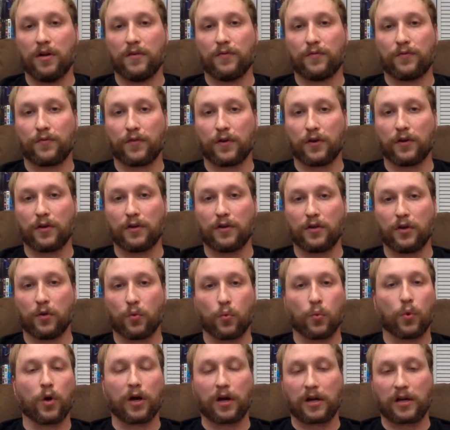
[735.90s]
for your
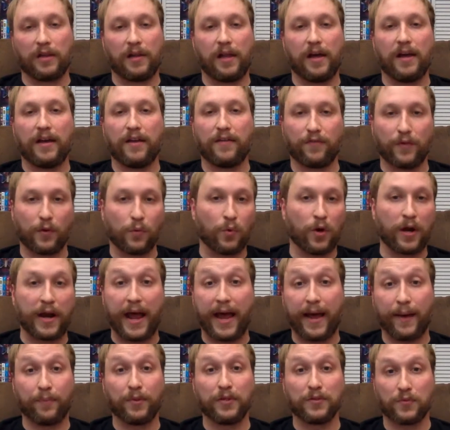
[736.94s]
work life and what
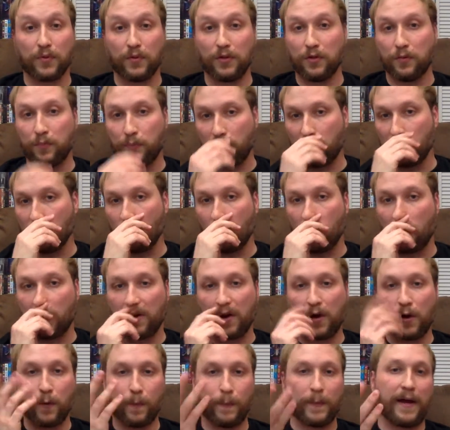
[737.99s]
happens when you bring work
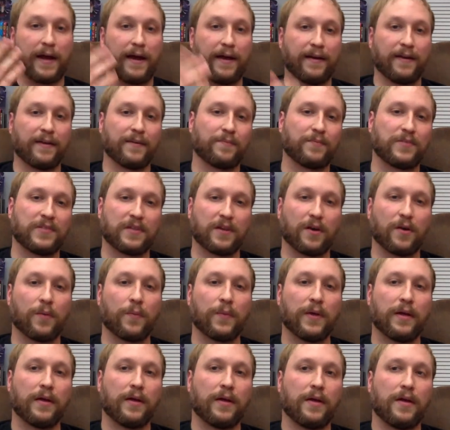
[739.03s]
home, kind of. So
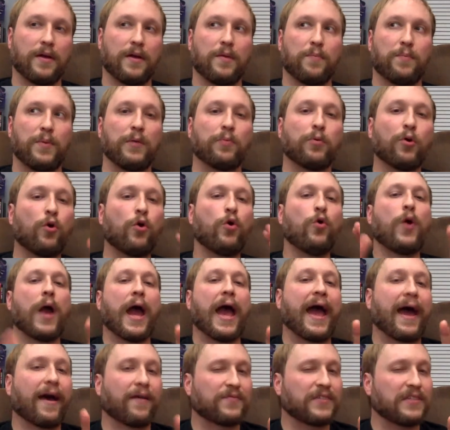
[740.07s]
people who
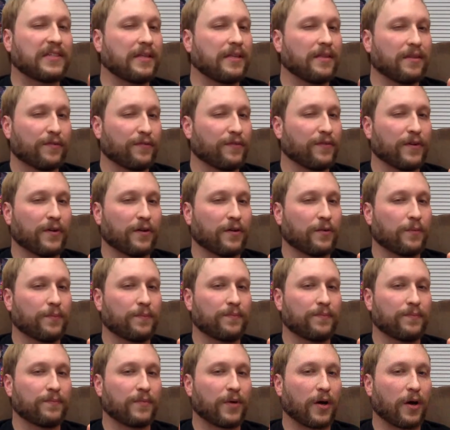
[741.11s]
have seen the
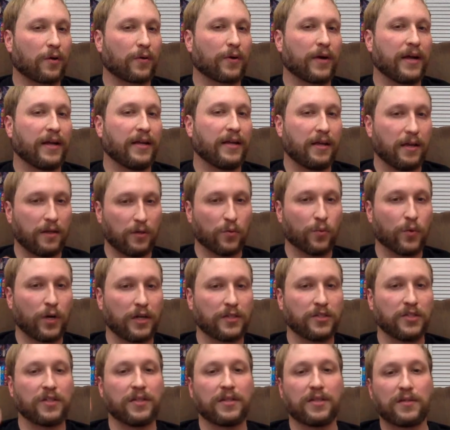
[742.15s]
film already and you're
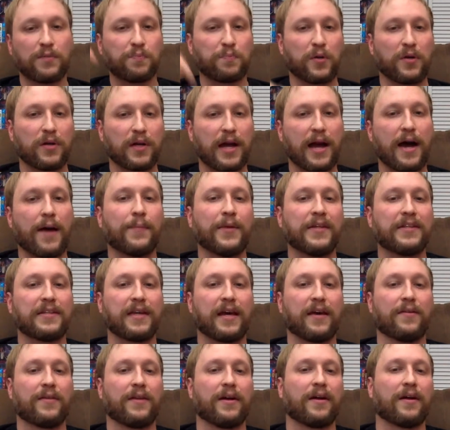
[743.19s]
watching this, put a comment
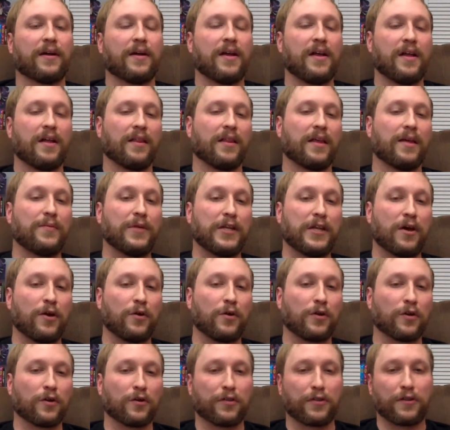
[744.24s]
down there. Let me know
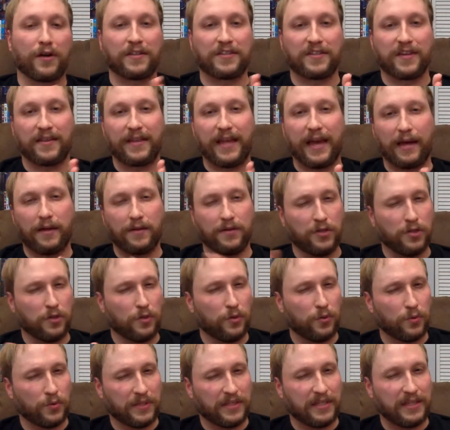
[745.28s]
your thoughts on that. Do
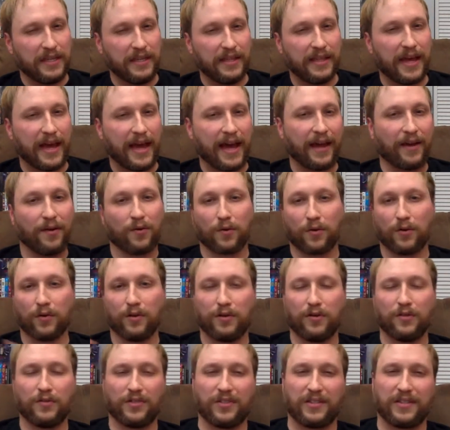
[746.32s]
you see that, or
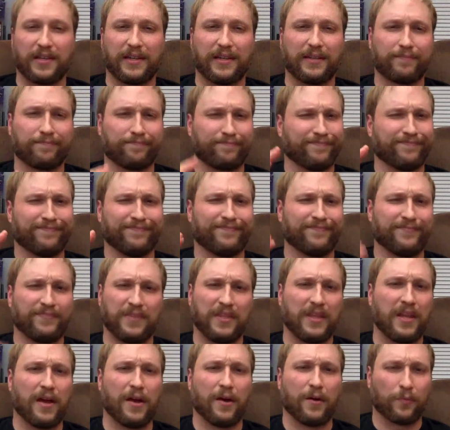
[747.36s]
are you just like,
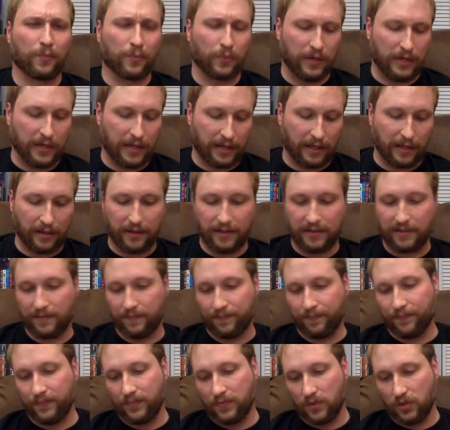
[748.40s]
no, ridiculous?
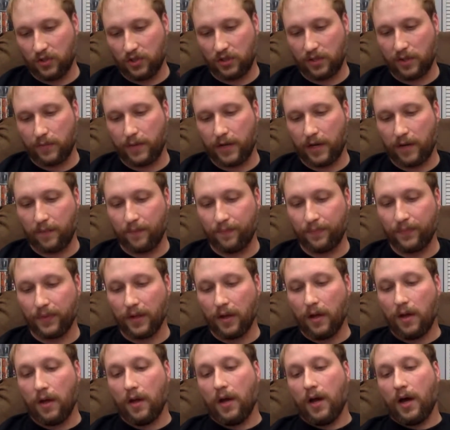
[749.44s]
Just let me
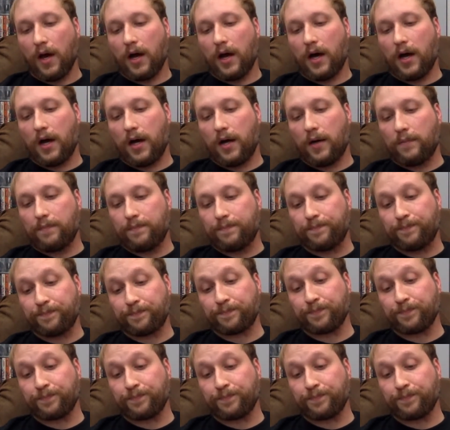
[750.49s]
know.